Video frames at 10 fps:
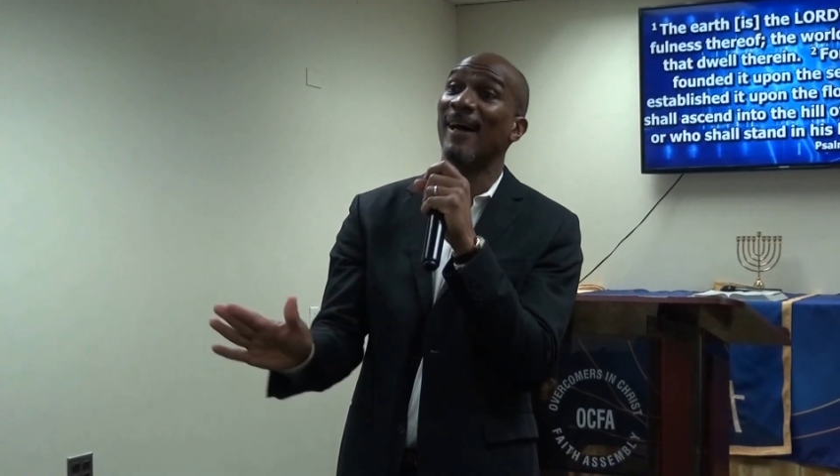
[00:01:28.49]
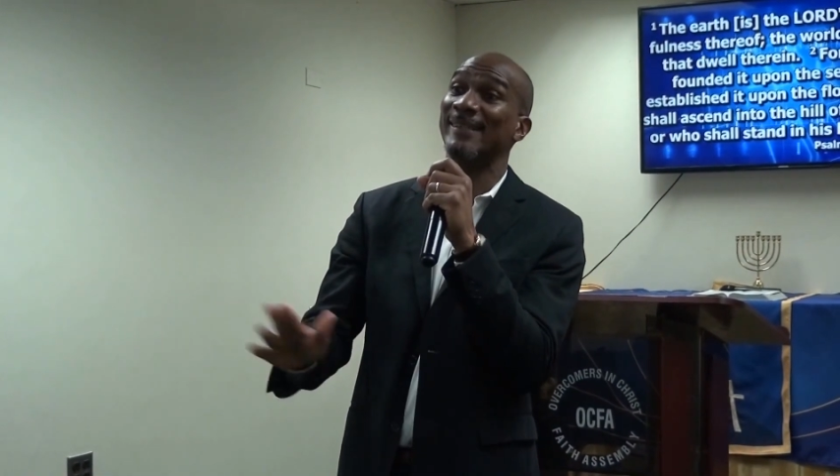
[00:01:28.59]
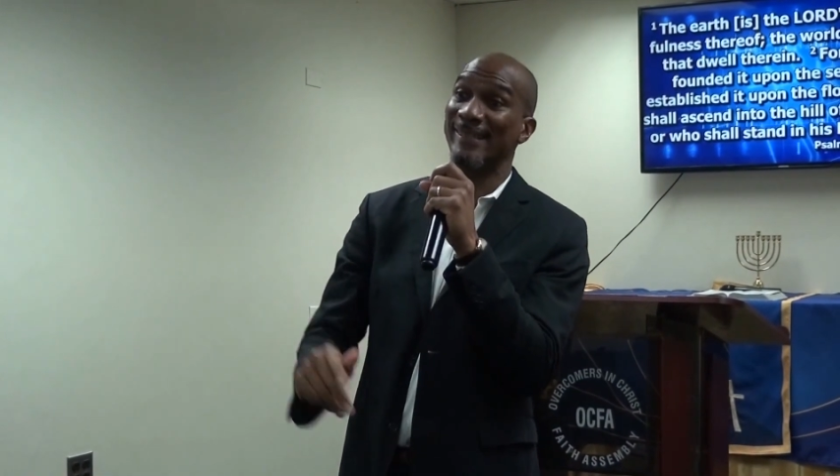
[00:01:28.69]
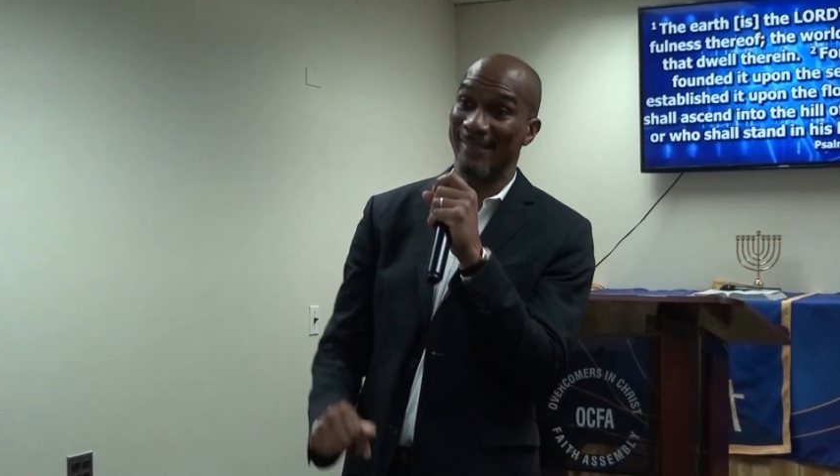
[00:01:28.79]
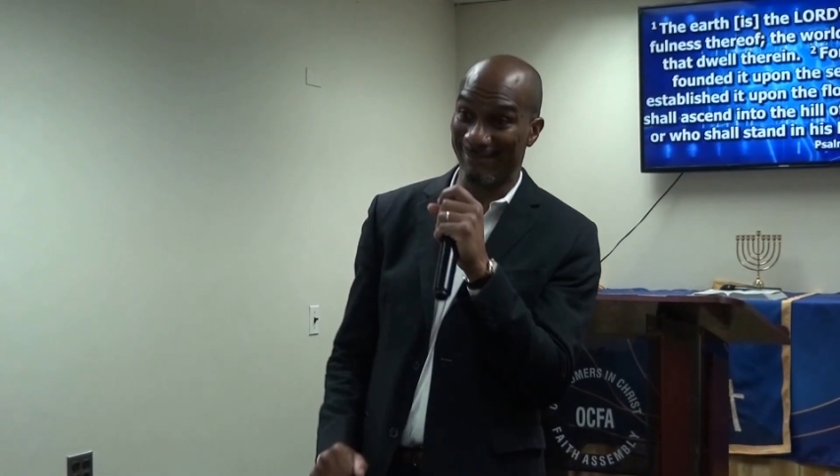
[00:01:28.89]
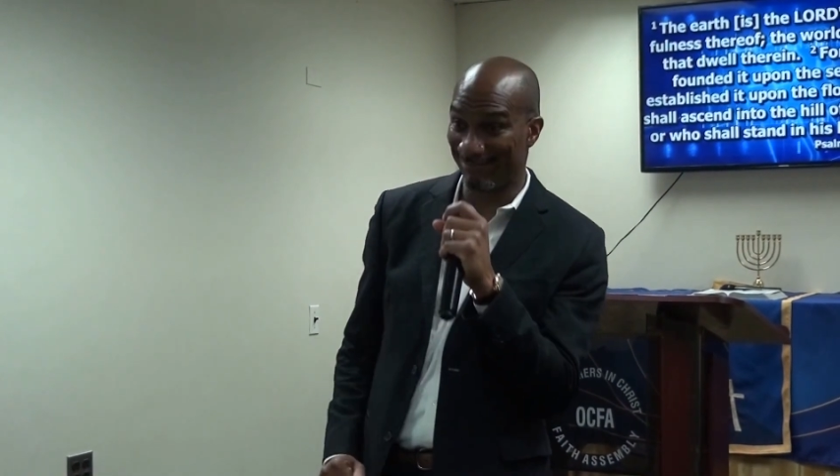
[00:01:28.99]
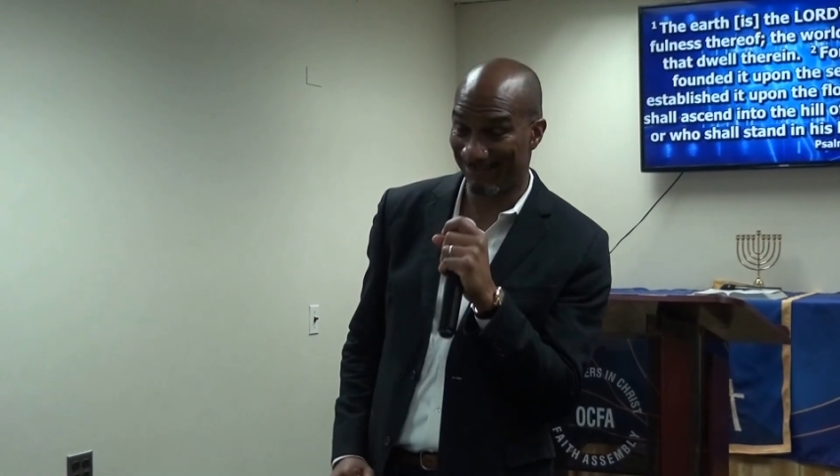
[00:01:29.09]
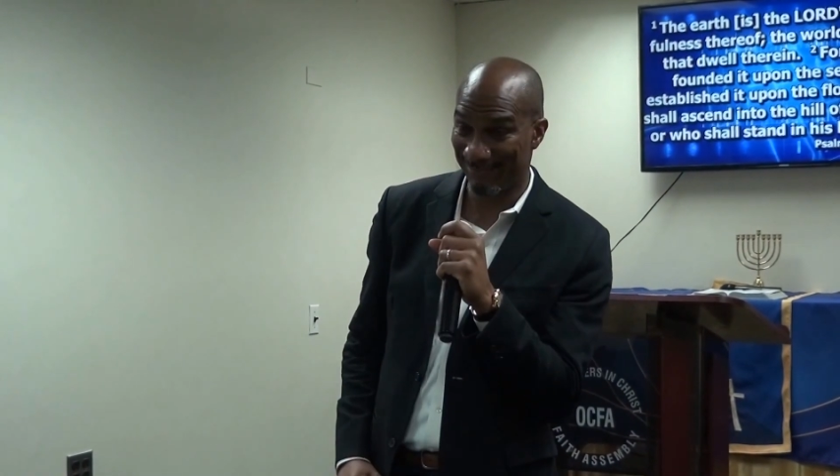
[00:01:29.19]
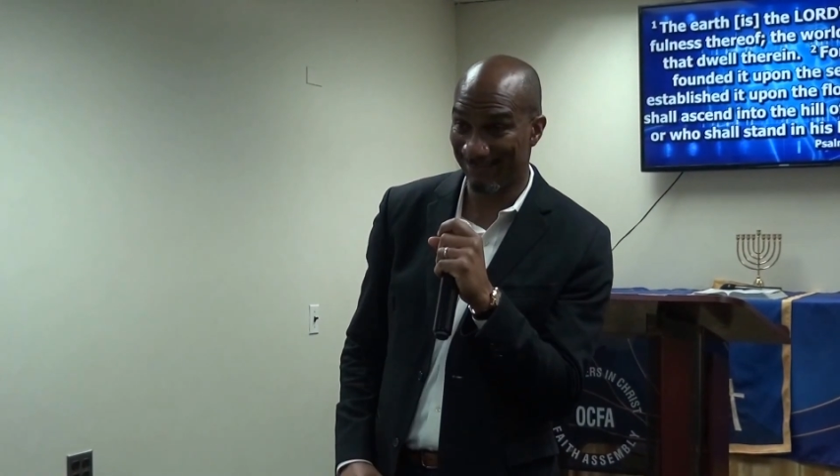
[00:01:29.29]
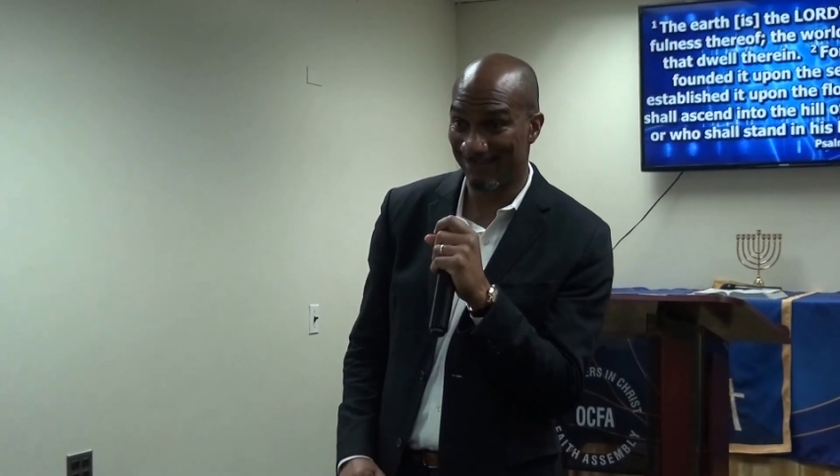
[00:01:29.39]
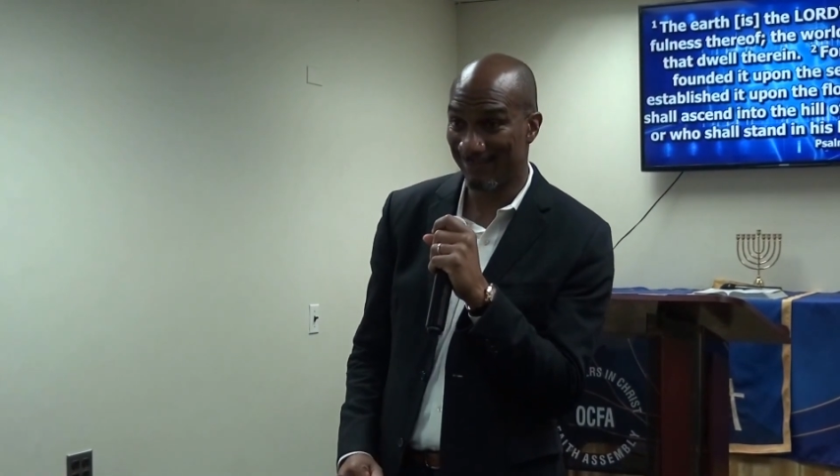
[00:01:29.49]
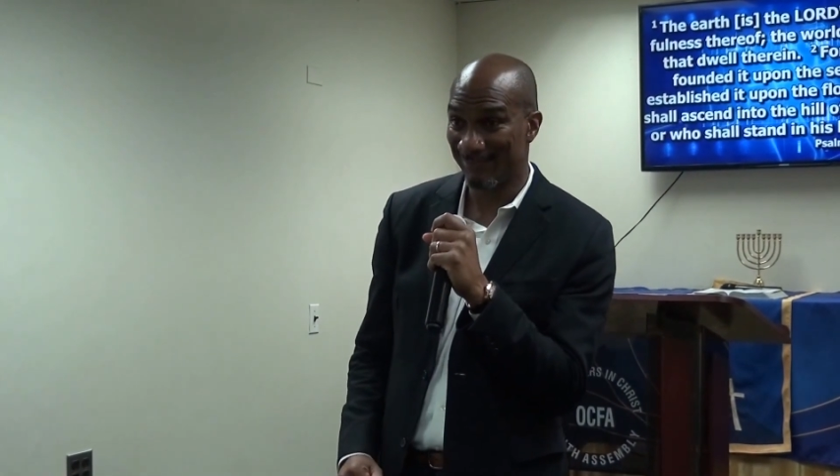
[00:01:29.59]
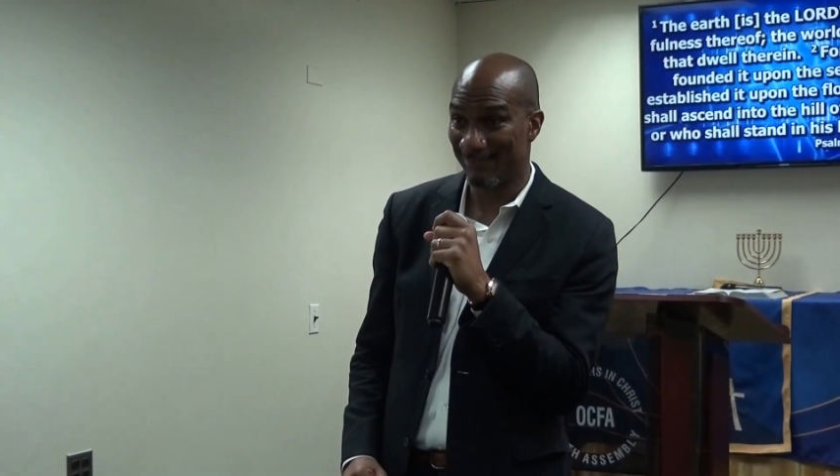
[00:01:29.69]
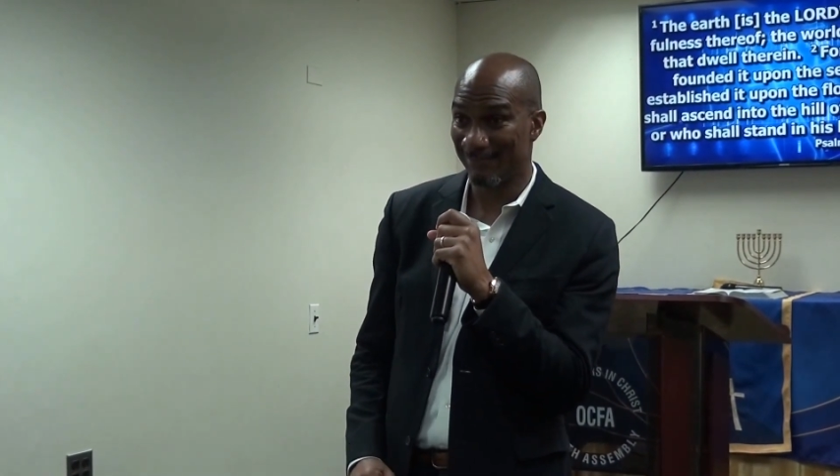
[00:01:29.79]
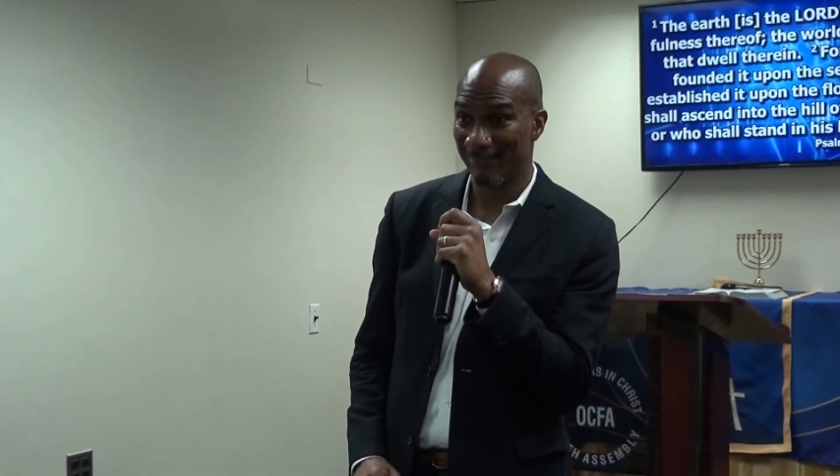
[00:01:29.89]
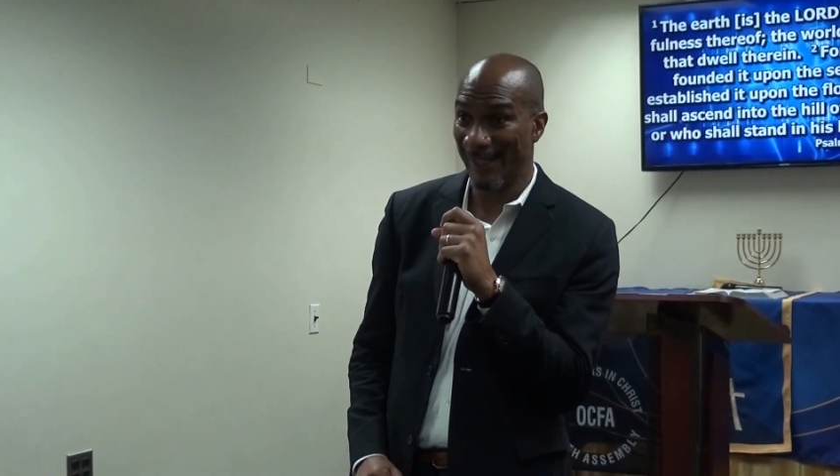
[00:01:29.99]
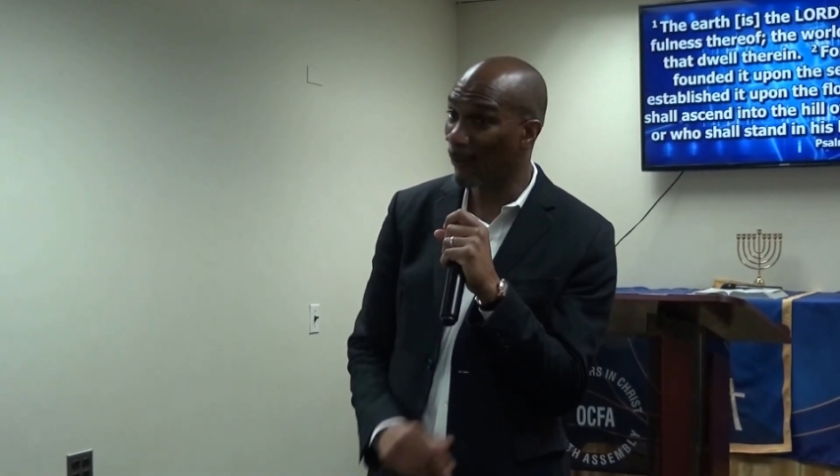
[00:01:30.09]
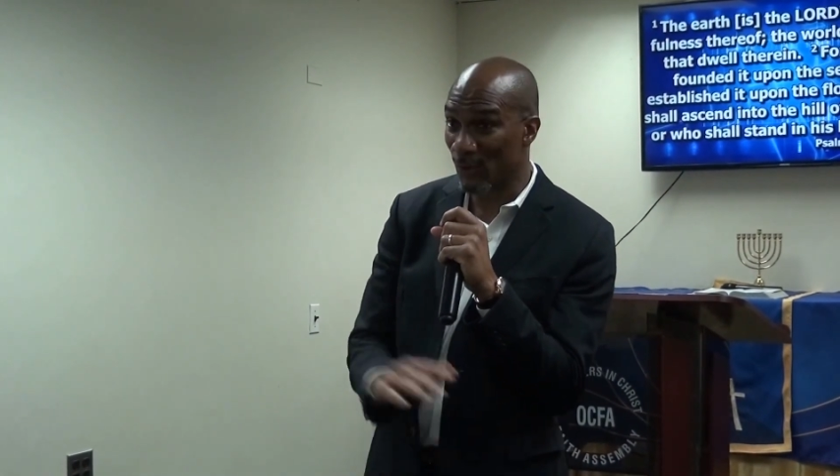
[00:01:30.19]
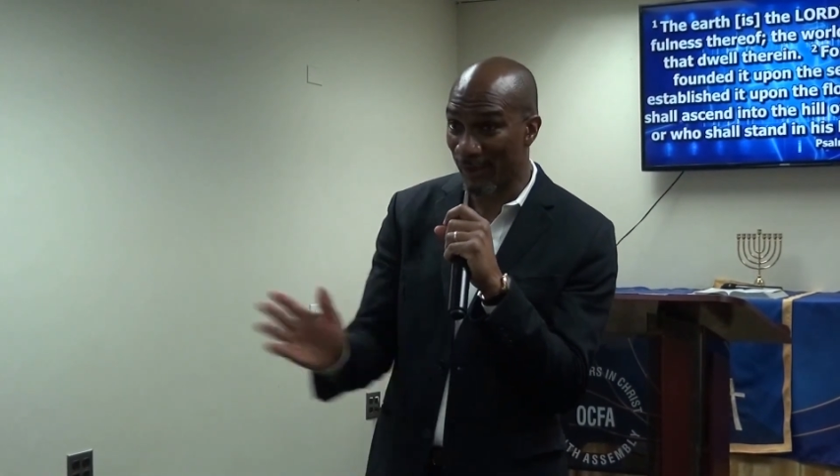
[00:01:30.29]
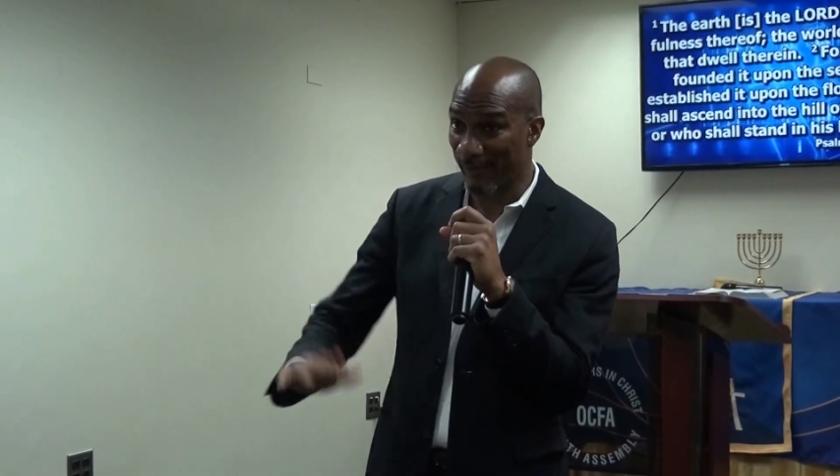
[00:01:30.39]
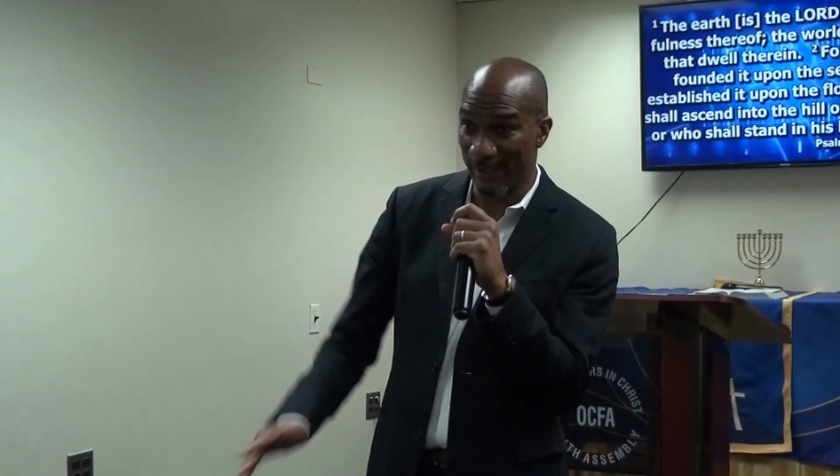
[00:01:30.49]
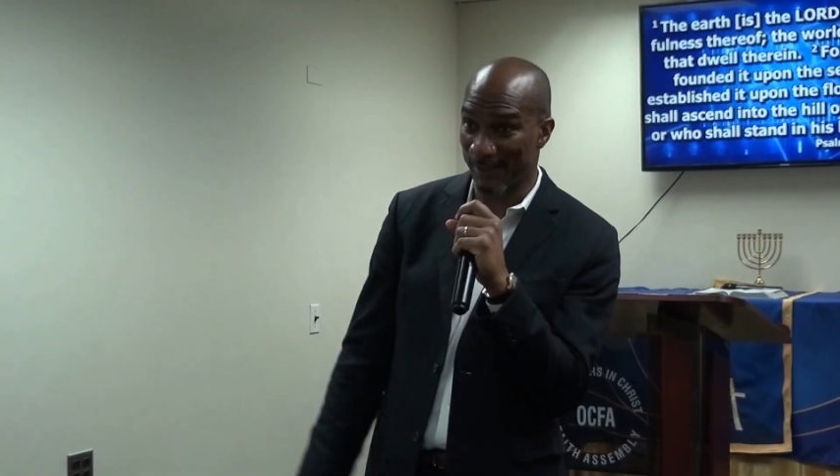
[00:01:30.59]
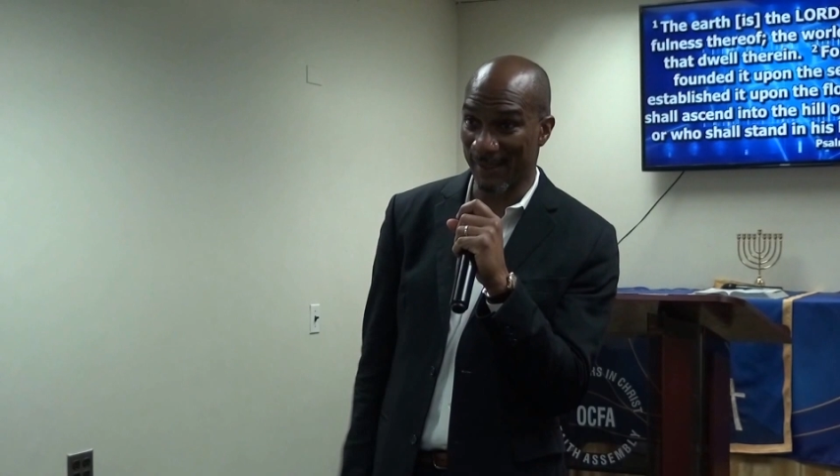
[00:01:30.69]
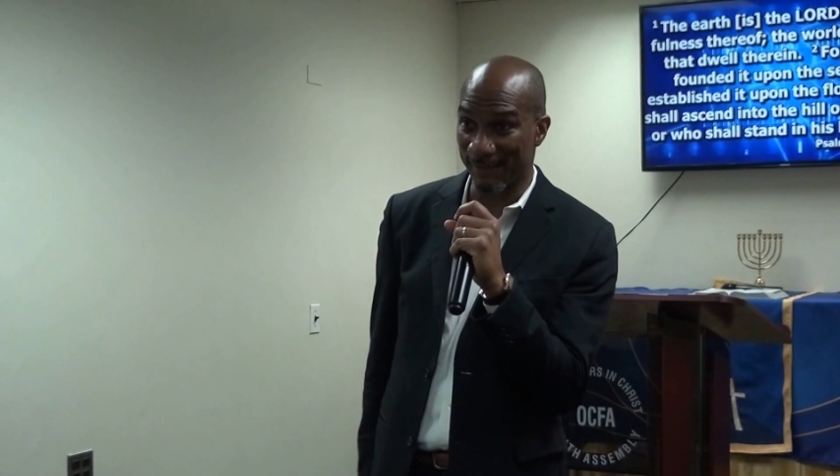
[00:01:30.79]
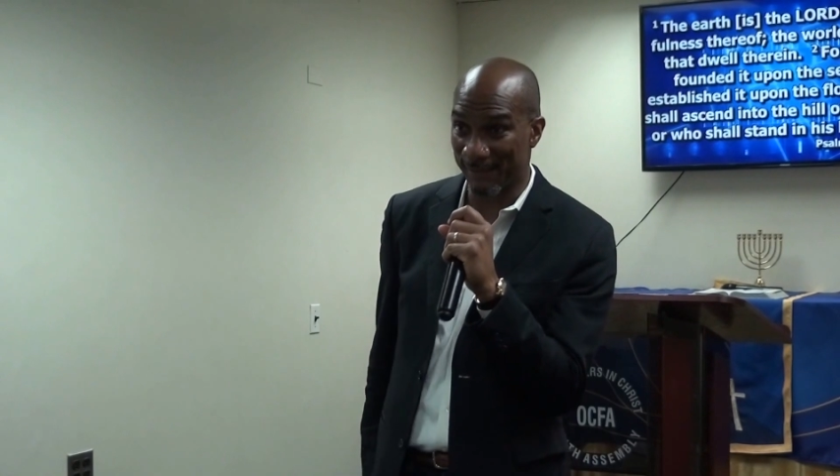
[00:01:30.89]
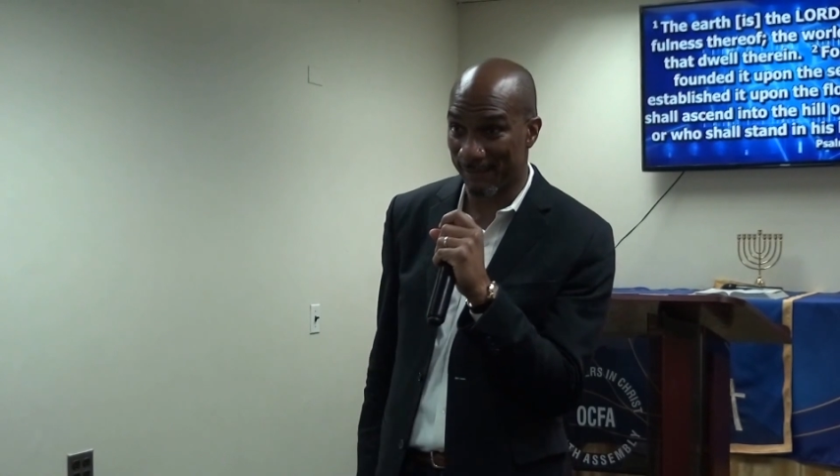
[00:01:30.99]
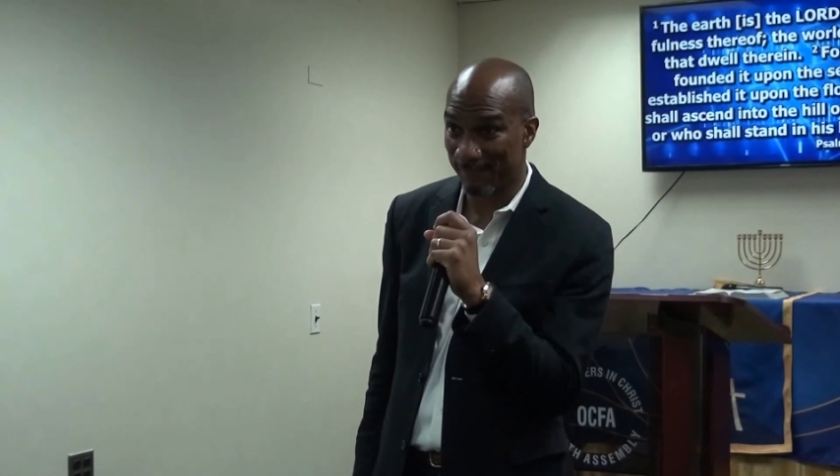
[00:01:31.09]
heartedly he won't reveal himself.